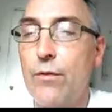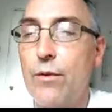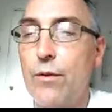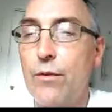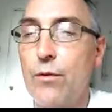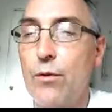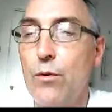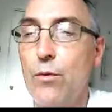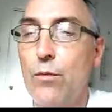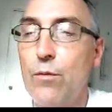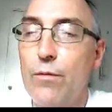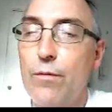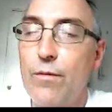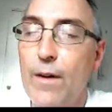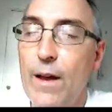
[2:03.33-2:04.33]
through
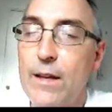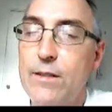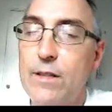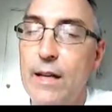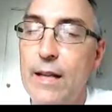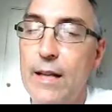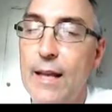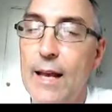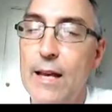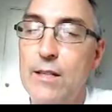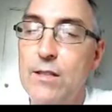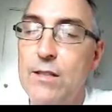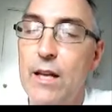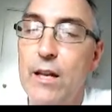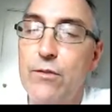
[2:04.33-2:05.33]
fascinating
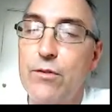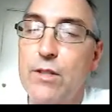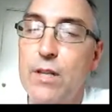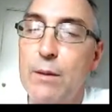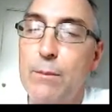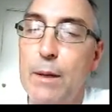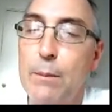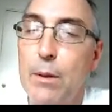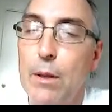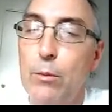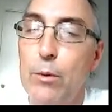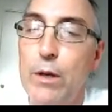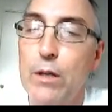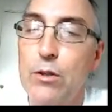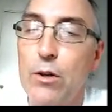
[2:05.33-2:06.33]
guests, interesting people that
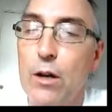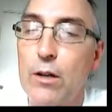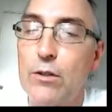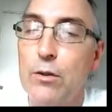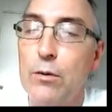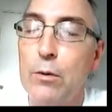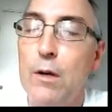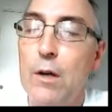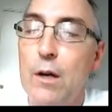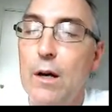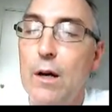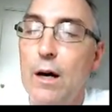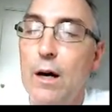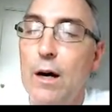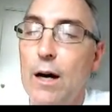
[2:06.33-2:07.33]
we can talk to,
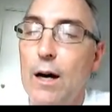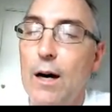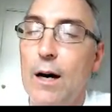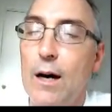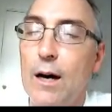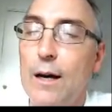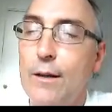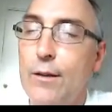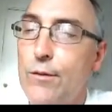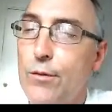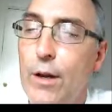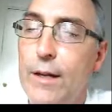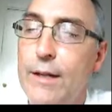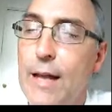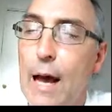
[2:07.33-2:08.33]

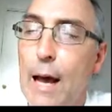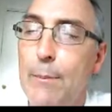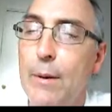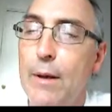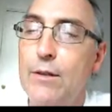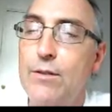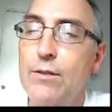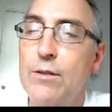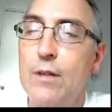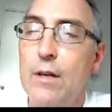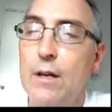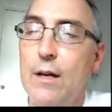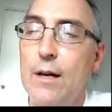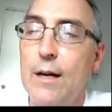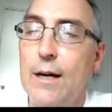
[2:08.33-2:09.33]
great topics,
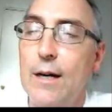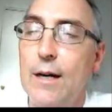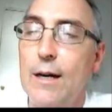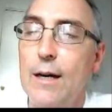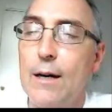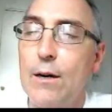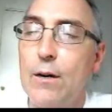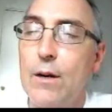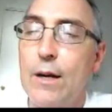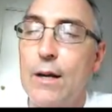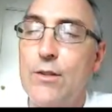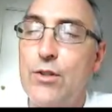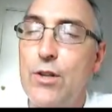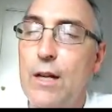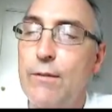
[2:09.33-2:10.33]

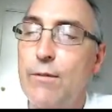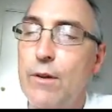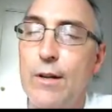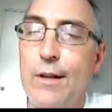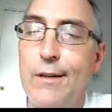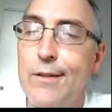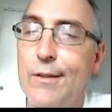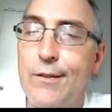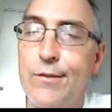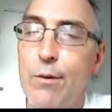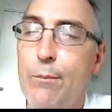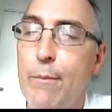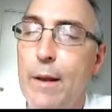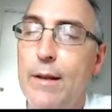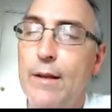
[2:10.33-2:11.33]
achieve a
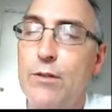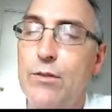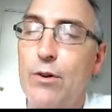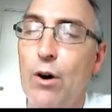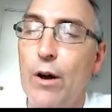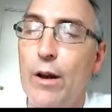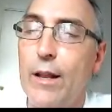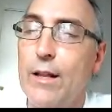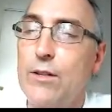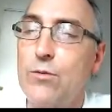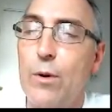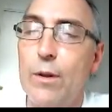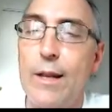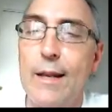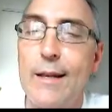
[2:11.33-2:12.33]
tremendous audience,
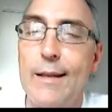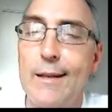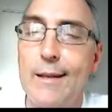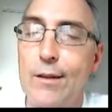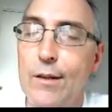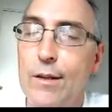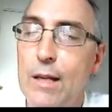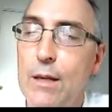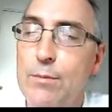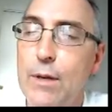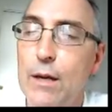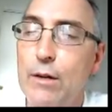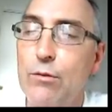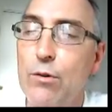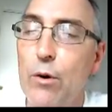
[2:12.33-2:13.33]
one that keeps
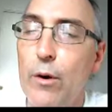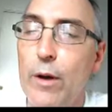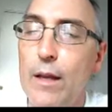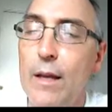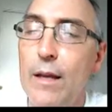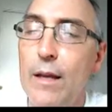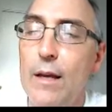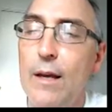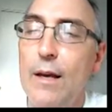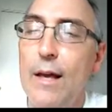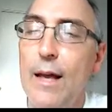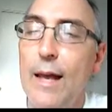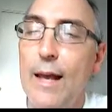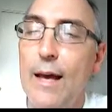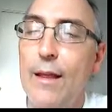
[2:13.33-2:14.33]
on growing,
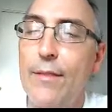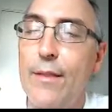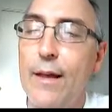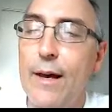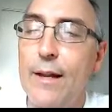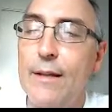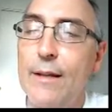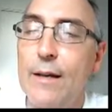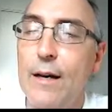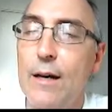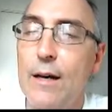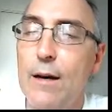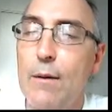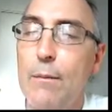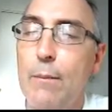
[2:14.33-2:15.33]
and that
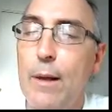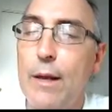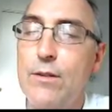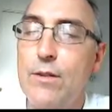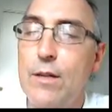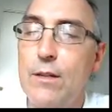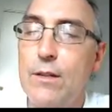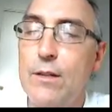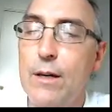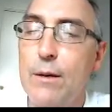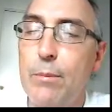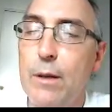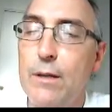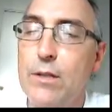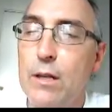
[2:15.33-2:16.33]
makes it
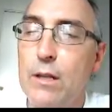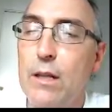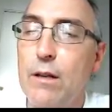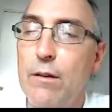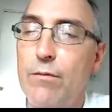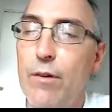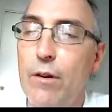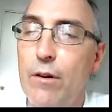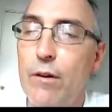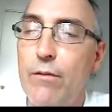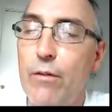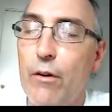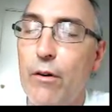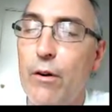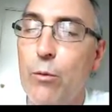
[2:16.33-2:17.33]
basically very,
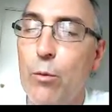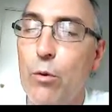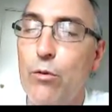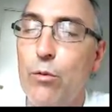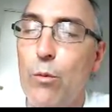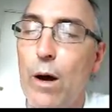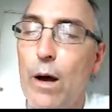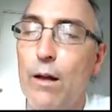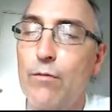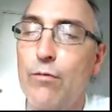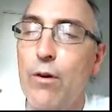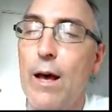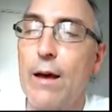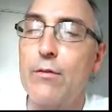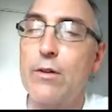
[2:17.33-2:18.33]
very worthwhile
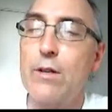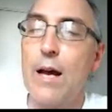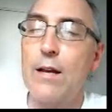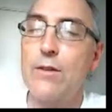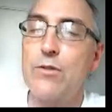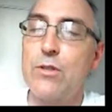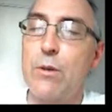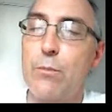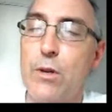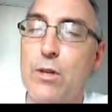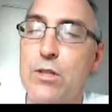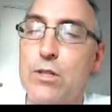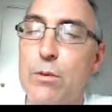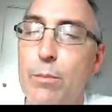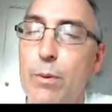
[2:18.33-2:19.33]
for advertisers to
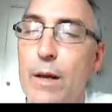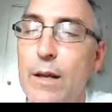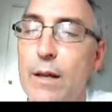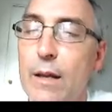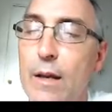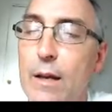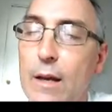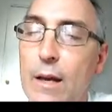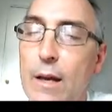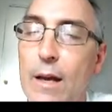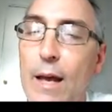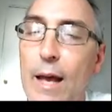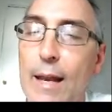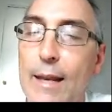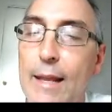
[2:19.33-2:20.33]
participate
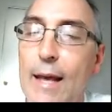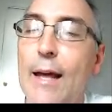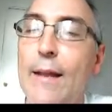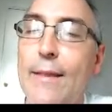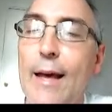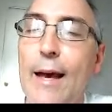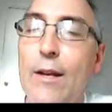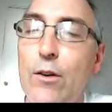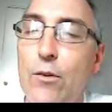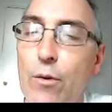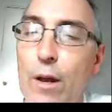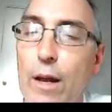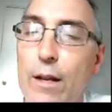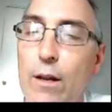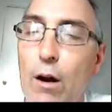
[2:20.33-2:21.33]
and get that
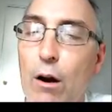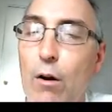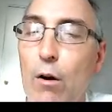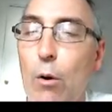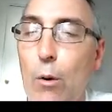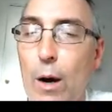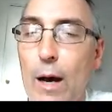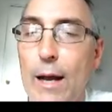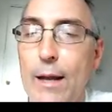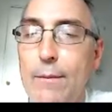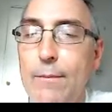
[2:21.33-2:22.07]
great ROI,